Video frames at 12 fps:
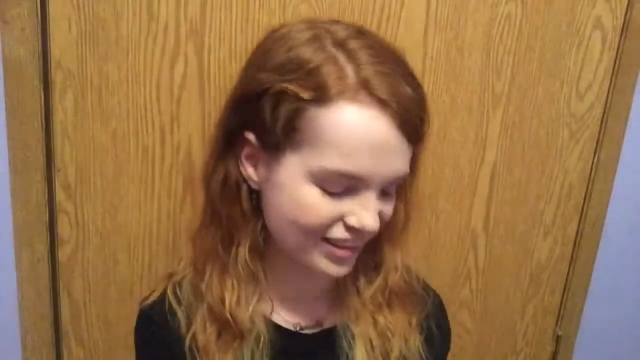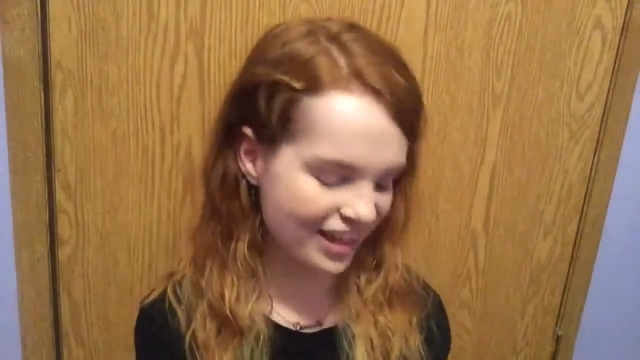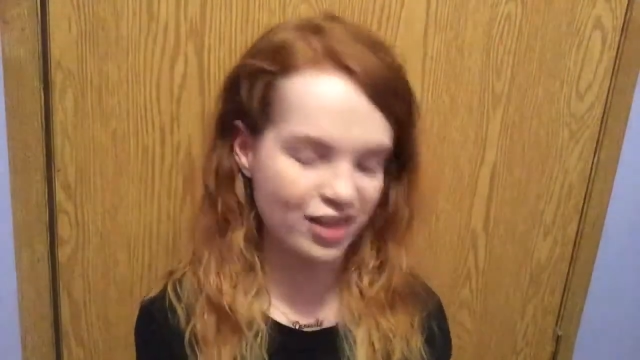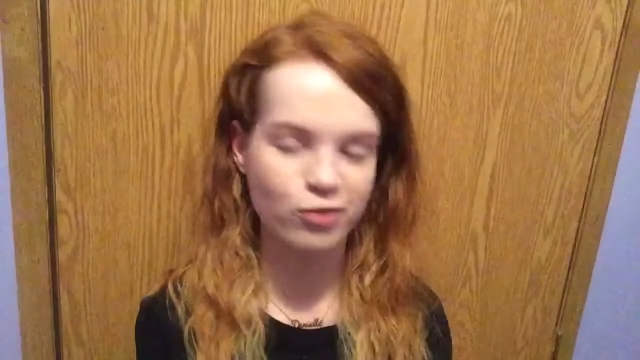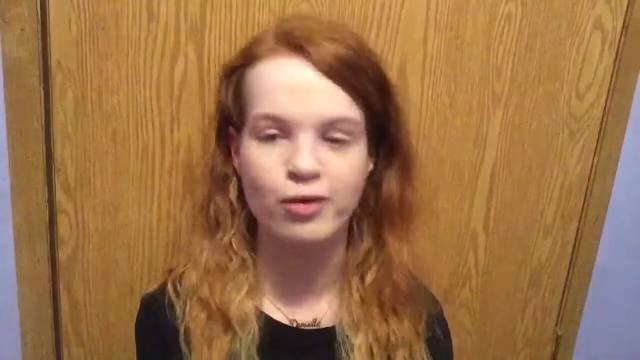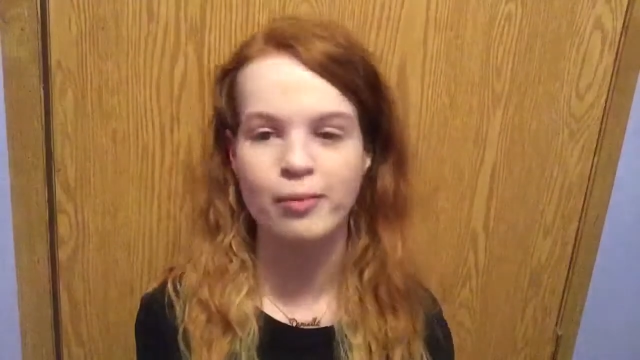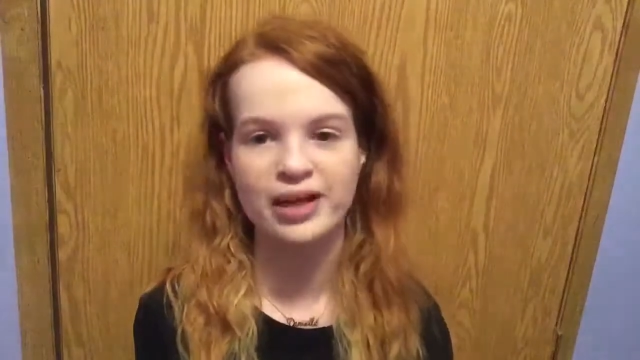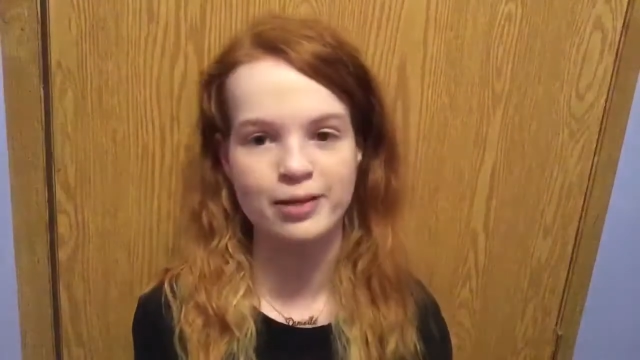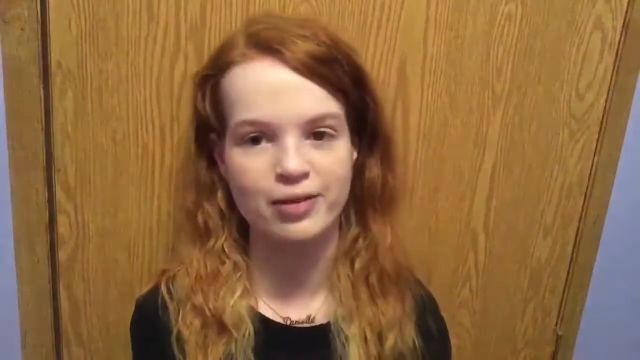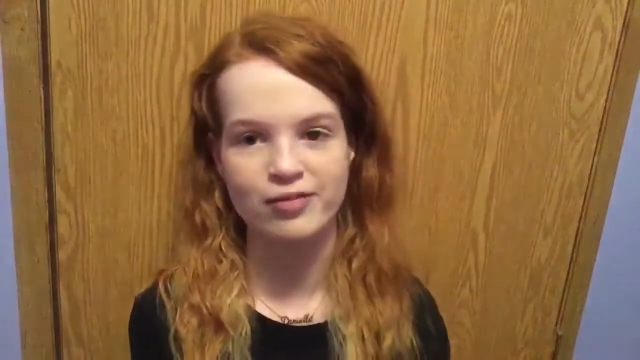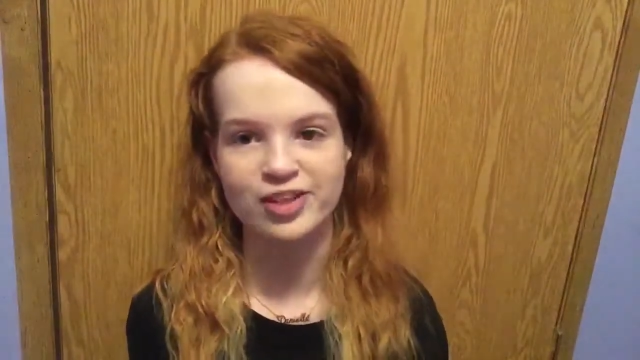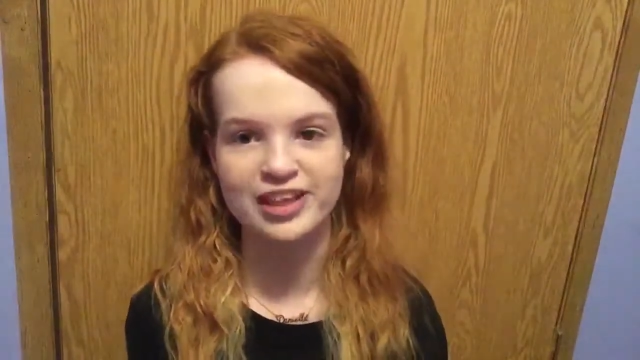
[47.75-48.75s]
I don't wear
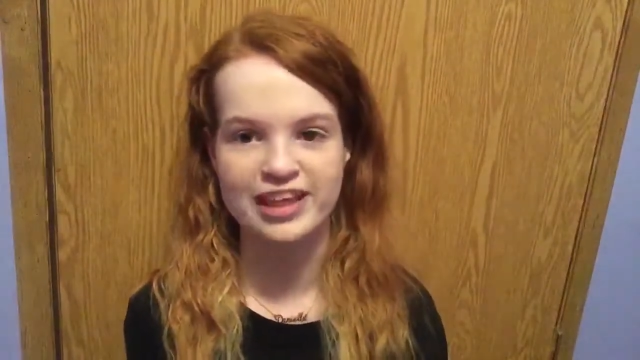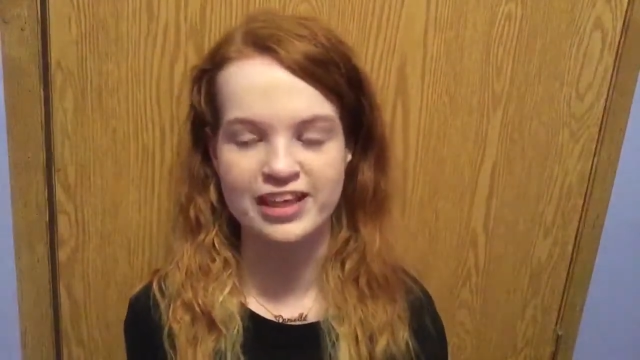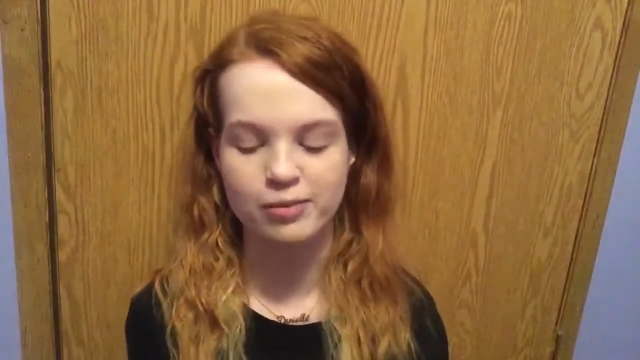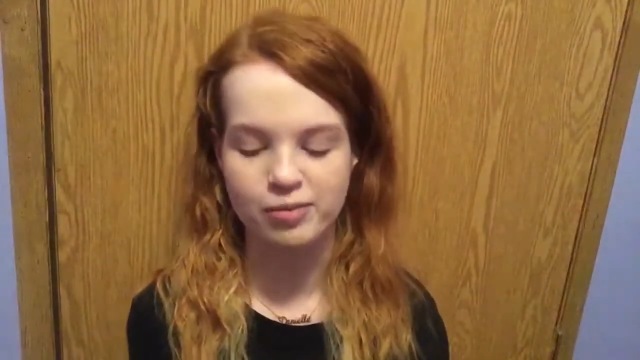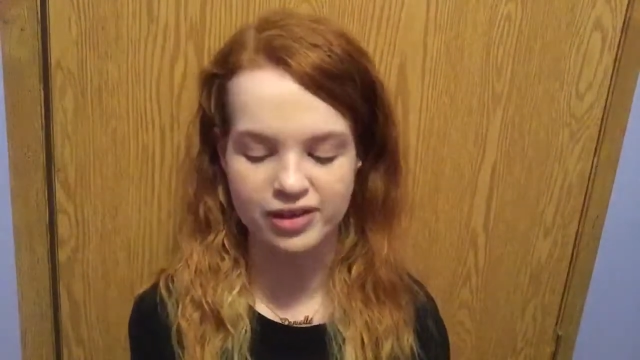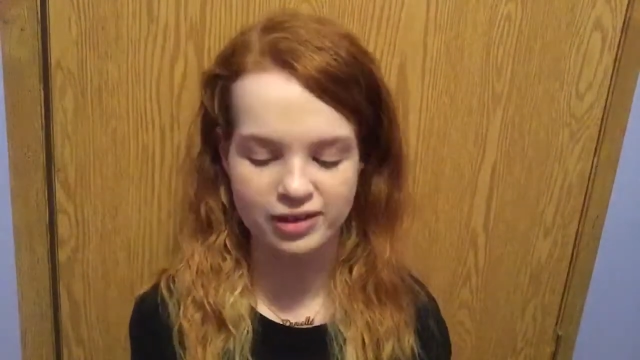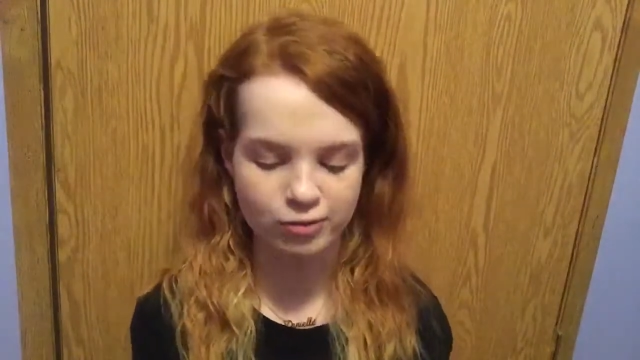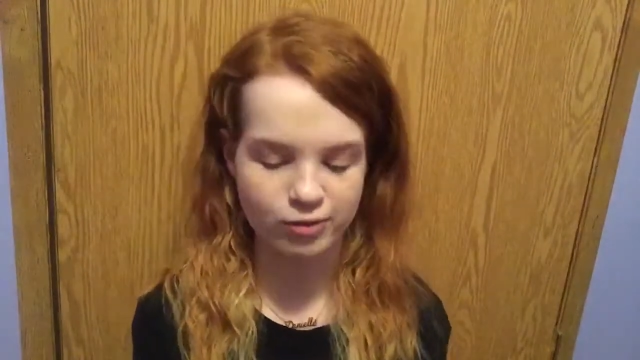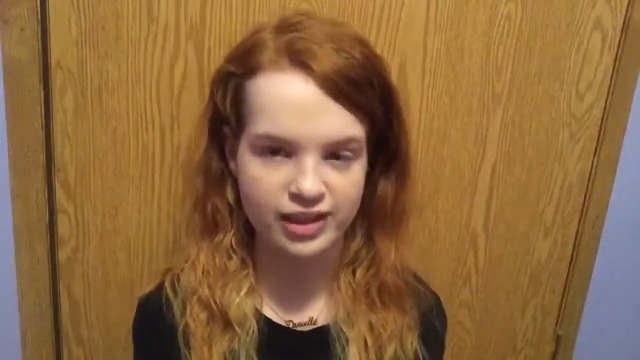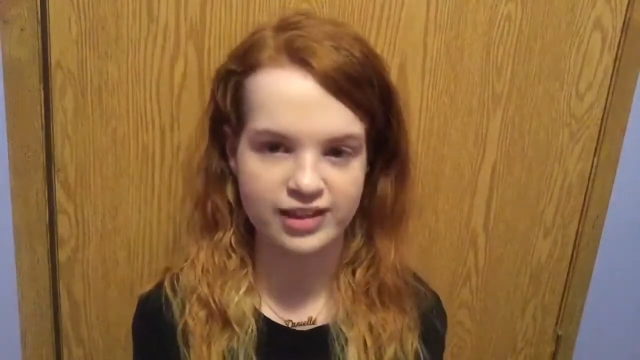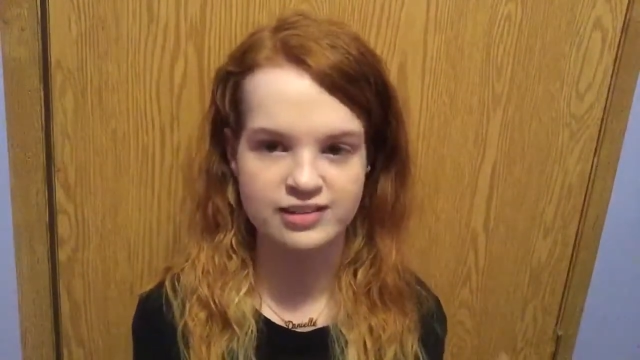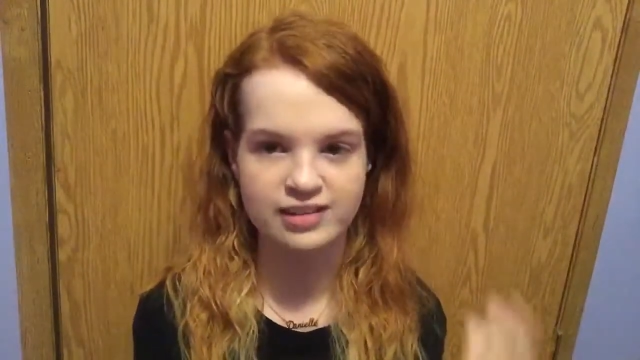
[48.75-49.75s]
makeup every day, but
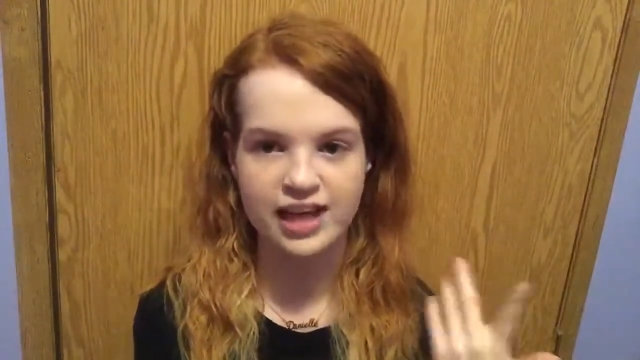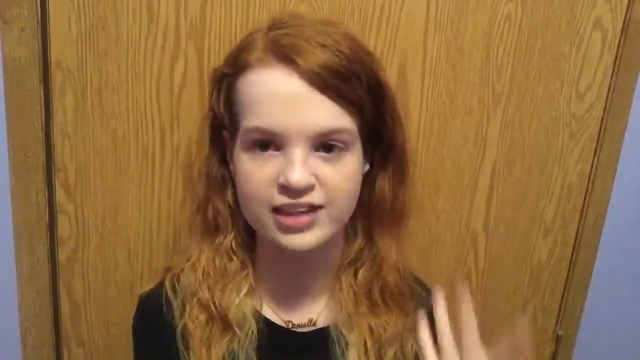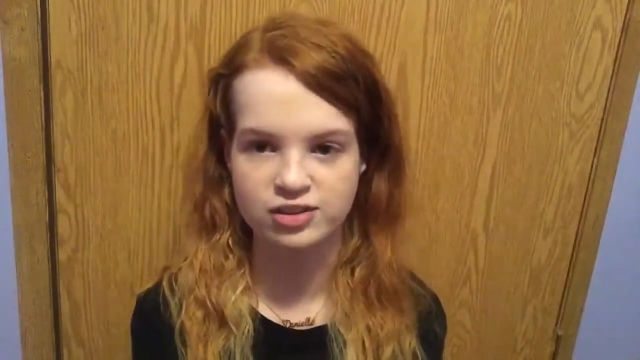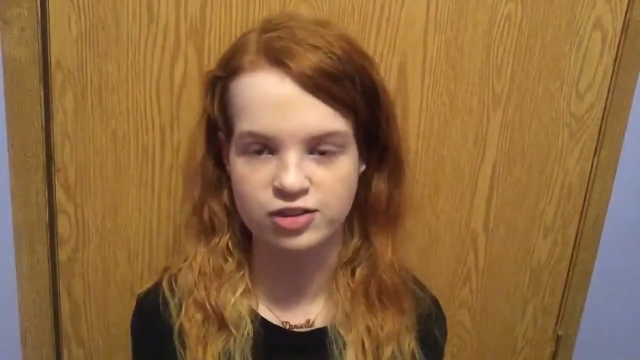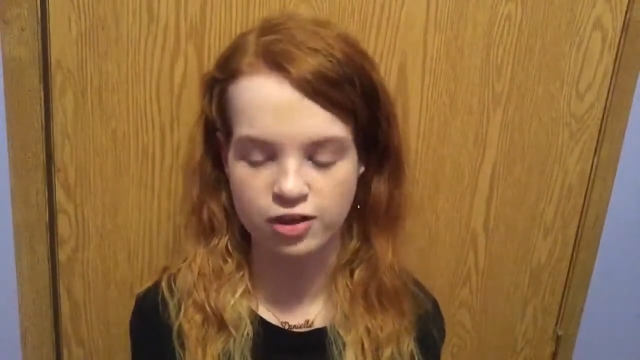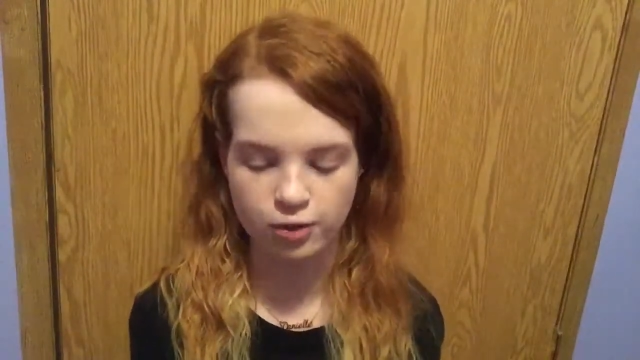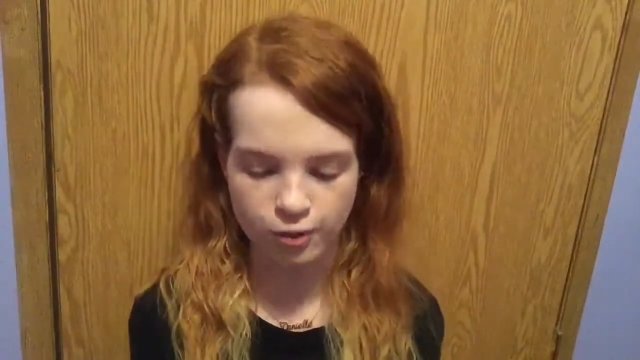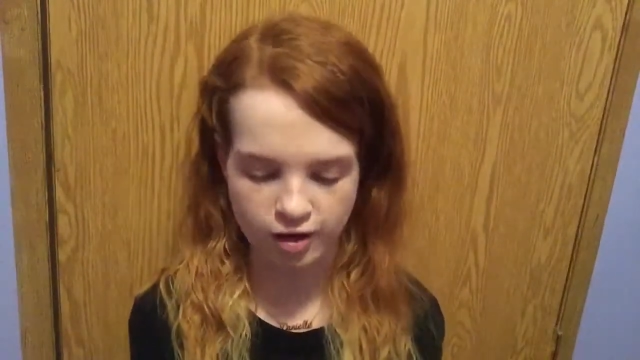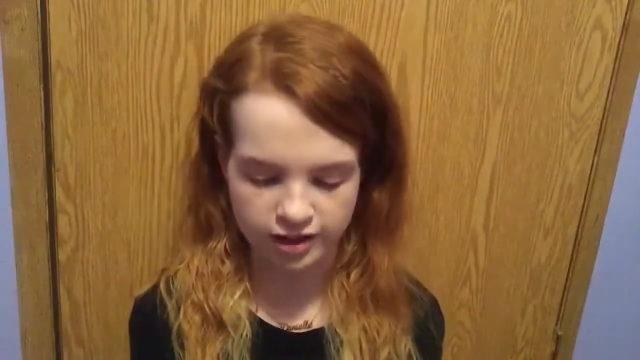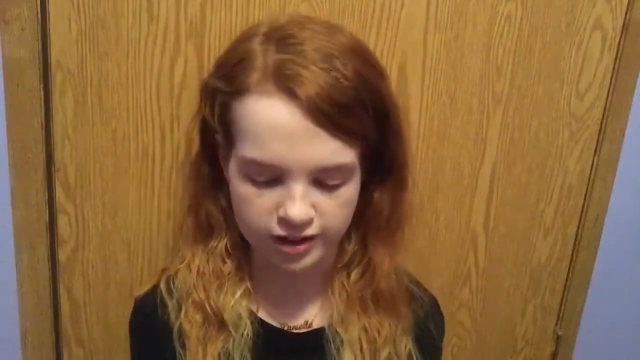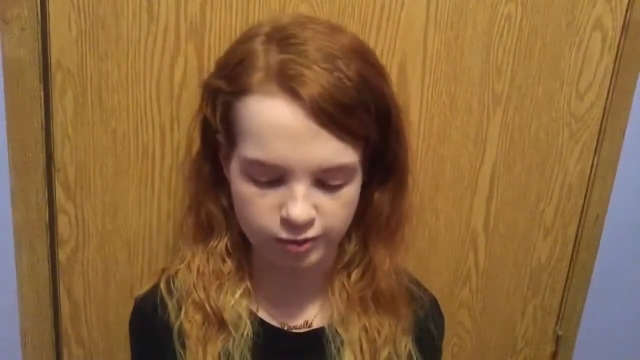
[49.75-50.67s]
when I do go to work,